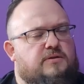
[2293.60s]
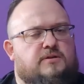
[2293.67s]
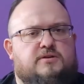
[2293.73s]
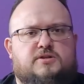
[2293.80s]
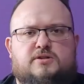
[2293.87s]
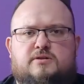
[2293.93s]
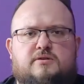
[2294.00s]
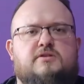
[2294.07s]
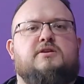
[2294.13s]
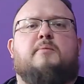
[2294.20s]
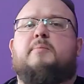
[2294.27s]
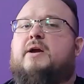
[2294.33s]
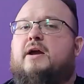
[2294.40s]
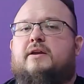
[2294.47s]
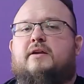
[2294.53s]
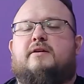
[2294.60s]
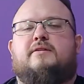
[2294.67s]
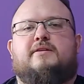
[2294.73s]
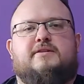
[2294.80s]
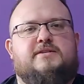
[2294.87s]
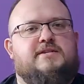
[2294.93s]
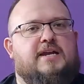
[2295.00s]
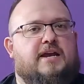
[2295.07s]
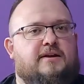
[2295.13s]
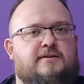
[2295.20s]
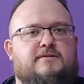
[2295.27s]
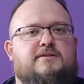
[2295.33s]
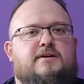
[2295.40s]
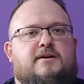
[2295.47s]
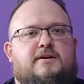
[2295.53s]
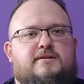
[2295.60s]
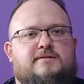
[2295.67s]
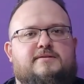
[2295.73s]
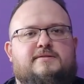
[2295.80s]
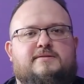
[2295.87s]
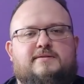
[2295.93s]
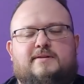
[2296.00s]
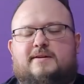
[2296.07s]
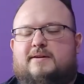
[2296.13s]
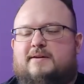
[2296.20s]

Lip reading: Some kind of the stain and toss.